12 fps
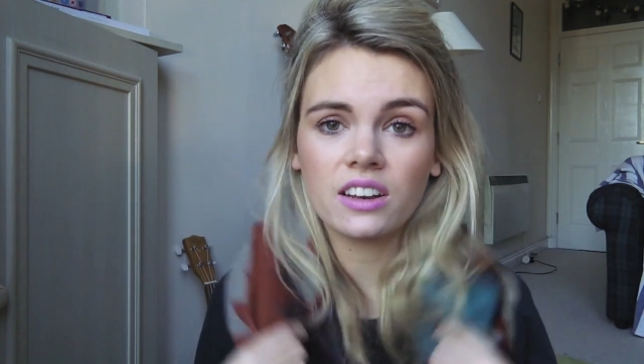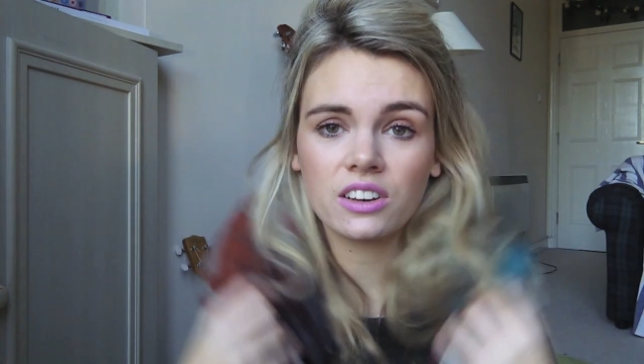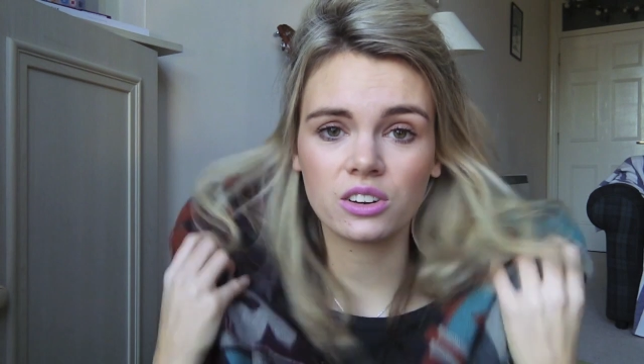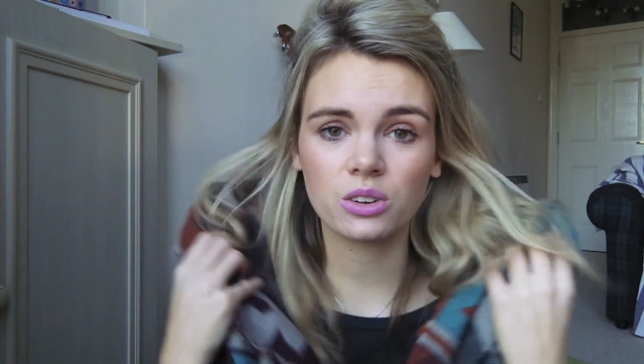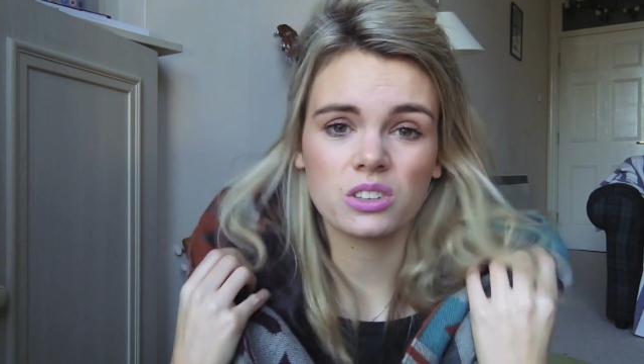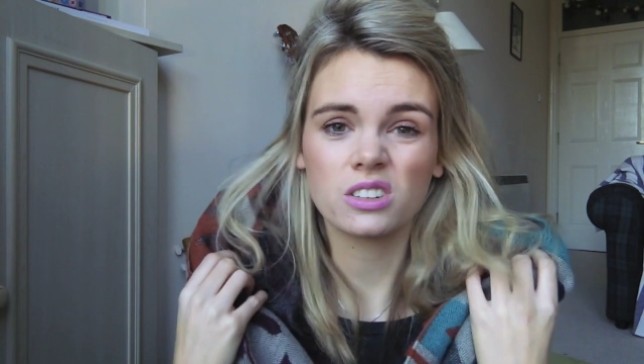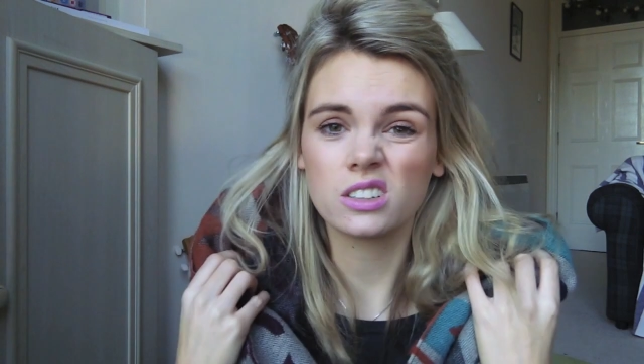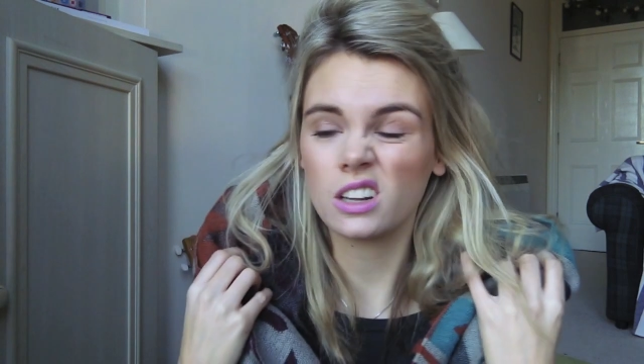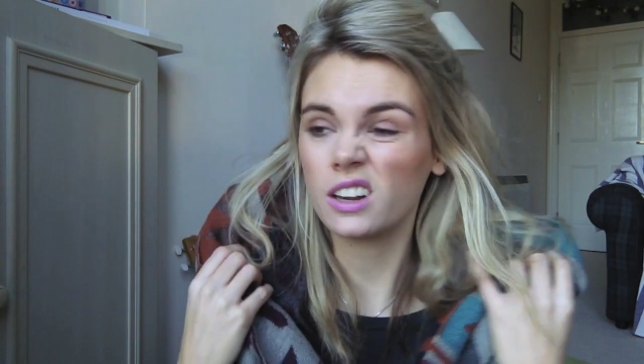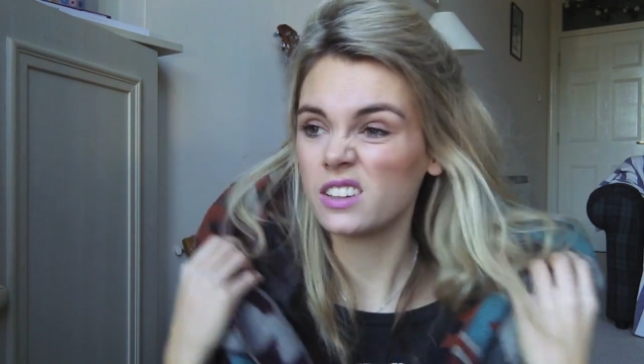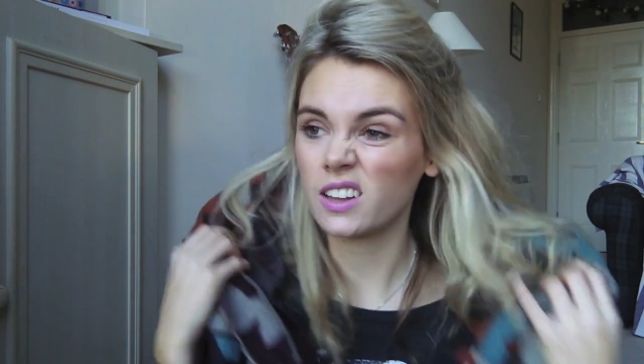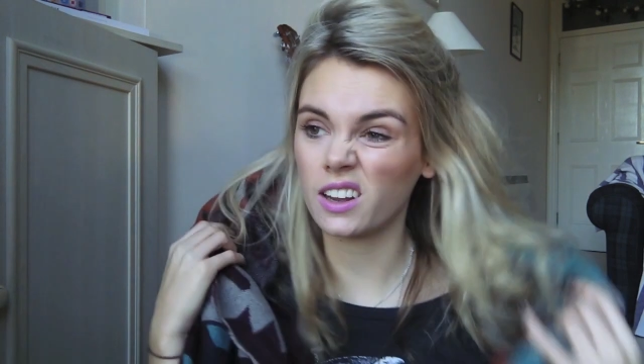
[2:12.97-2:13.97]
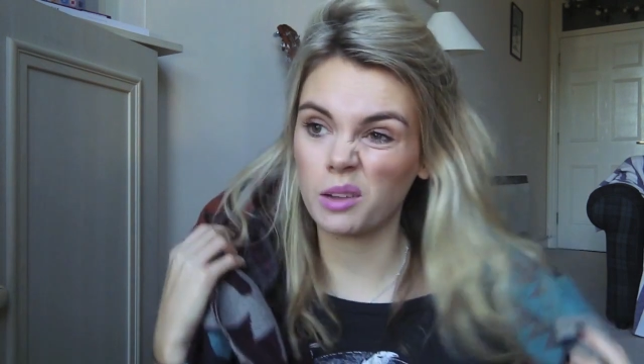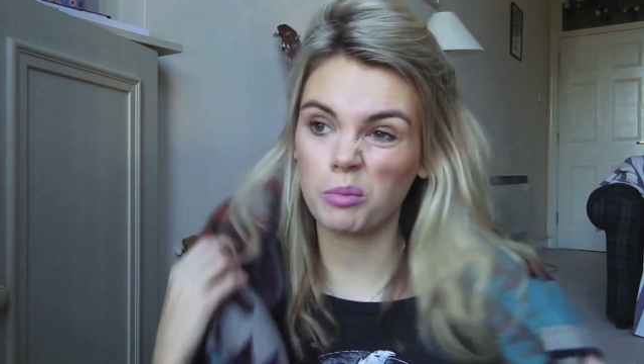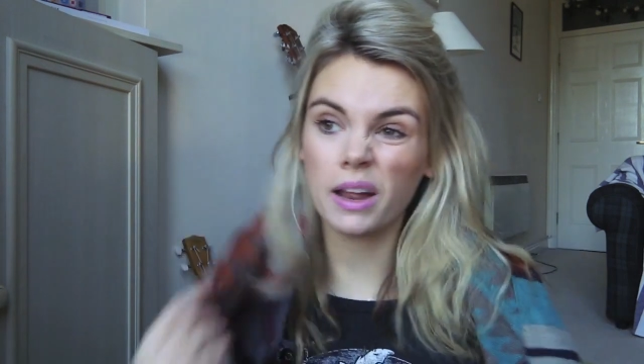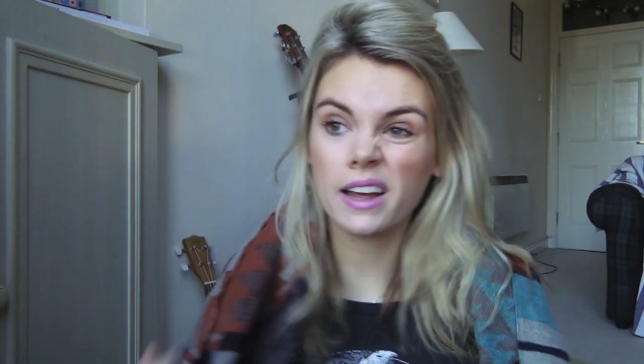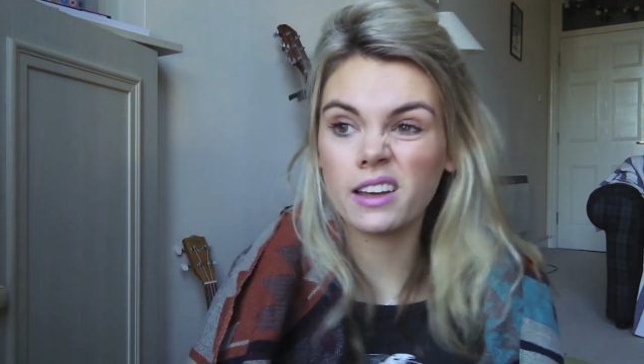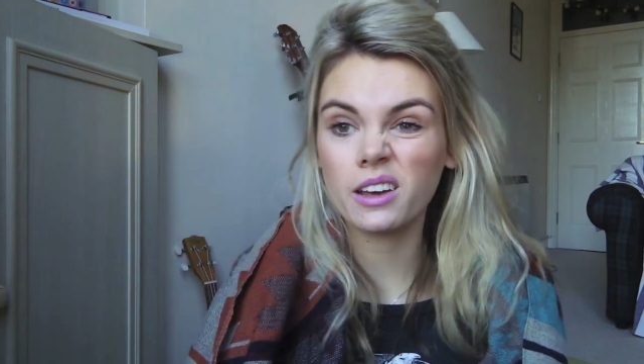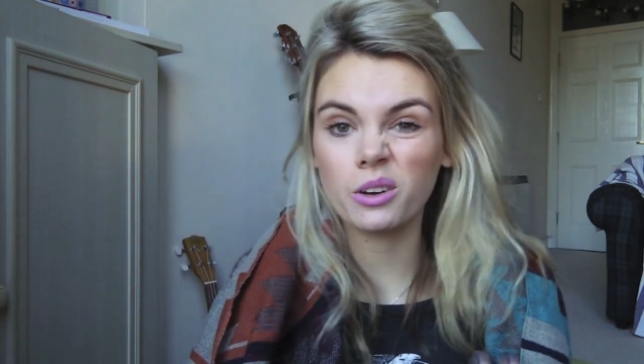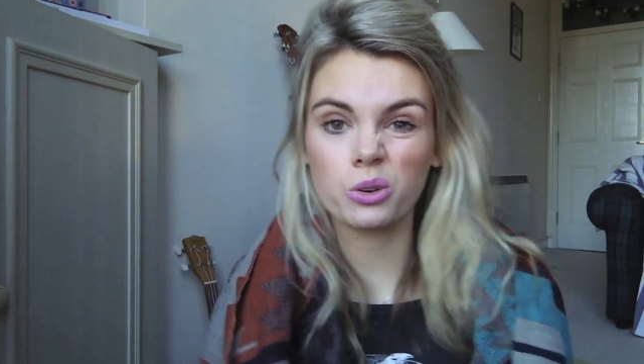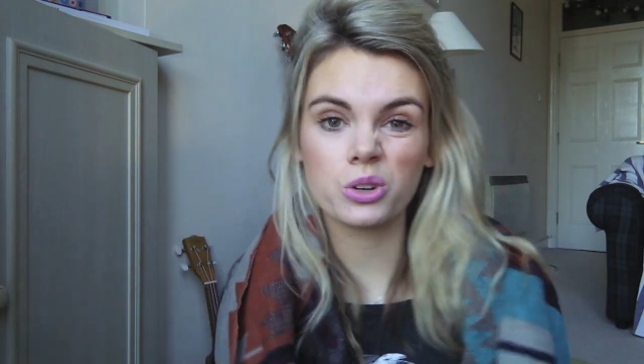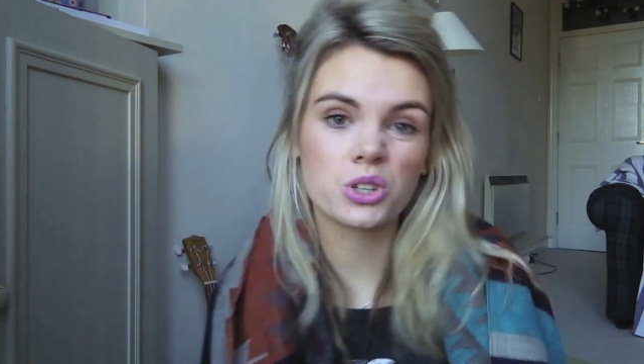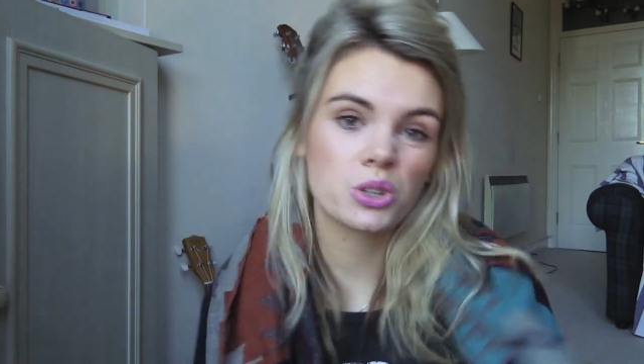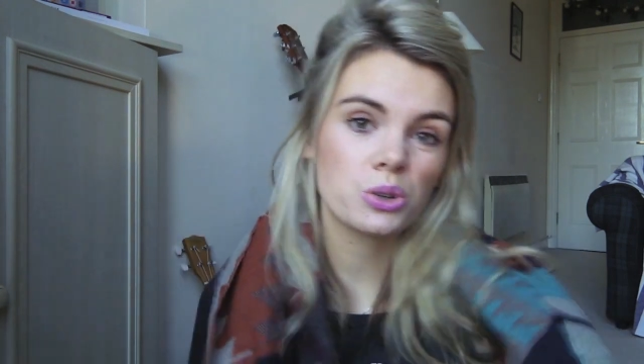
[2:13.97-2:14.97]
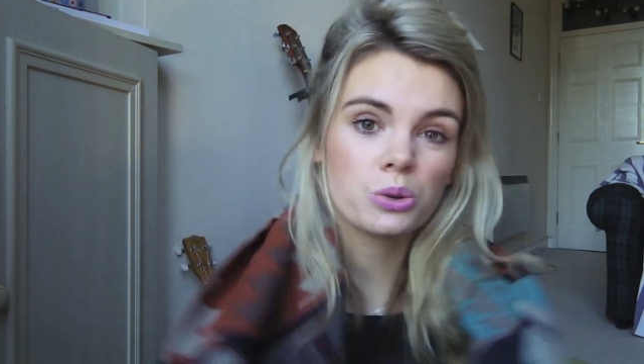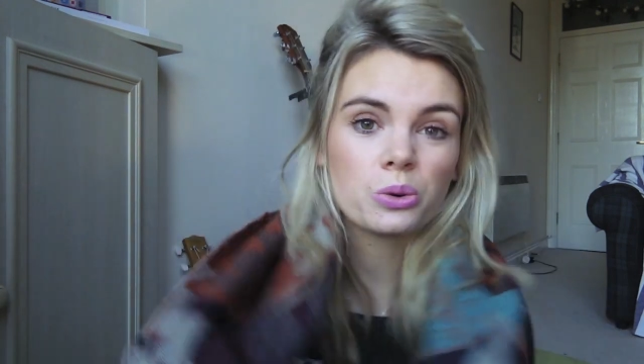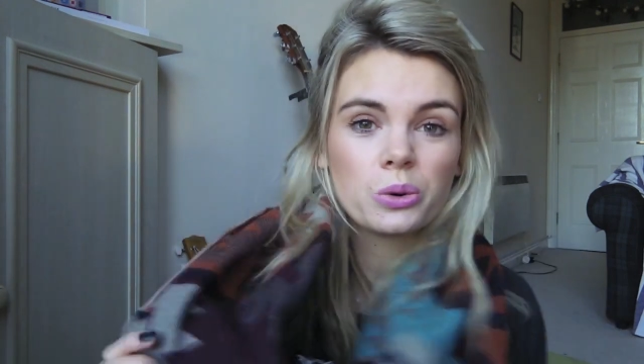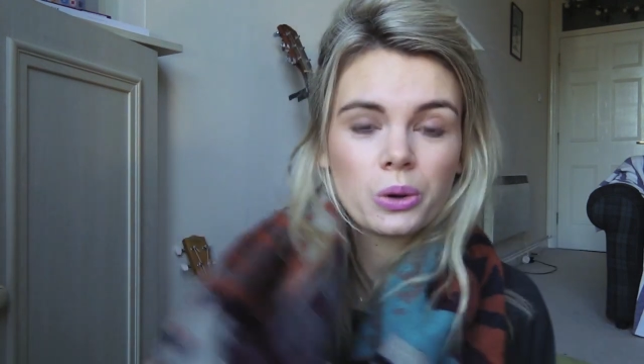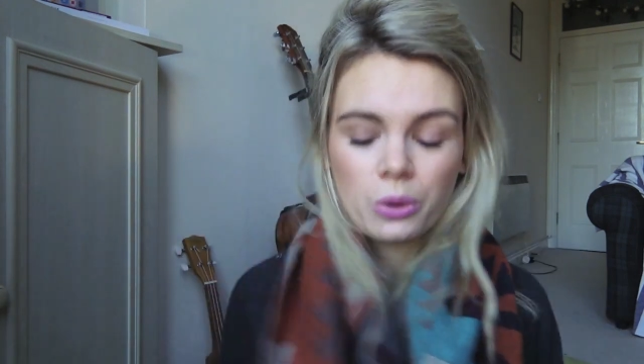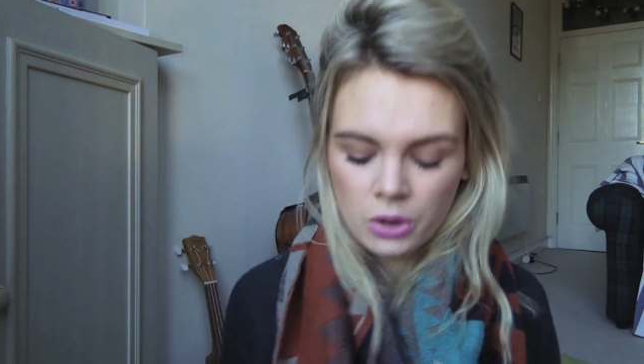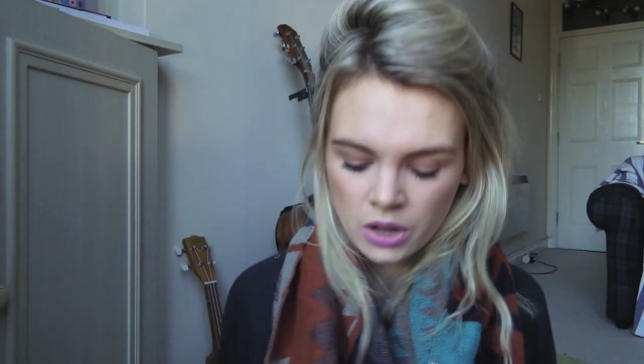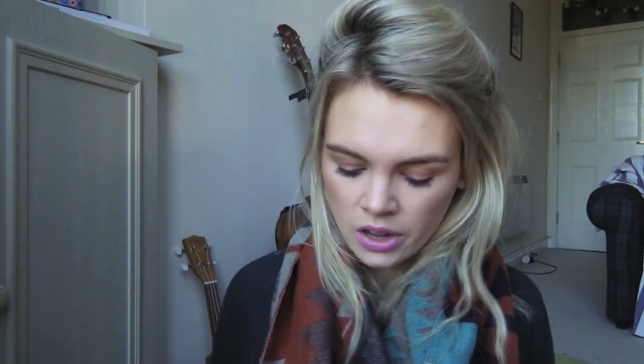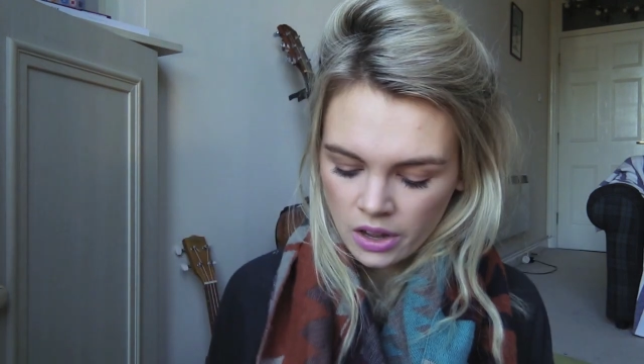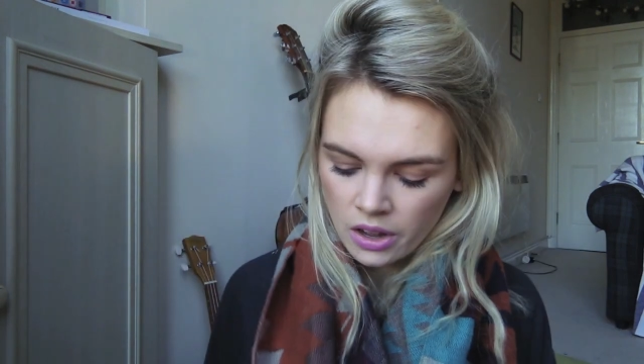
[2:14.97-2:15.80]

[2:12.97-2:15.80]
and you could also use it as like a blanket or a shawl or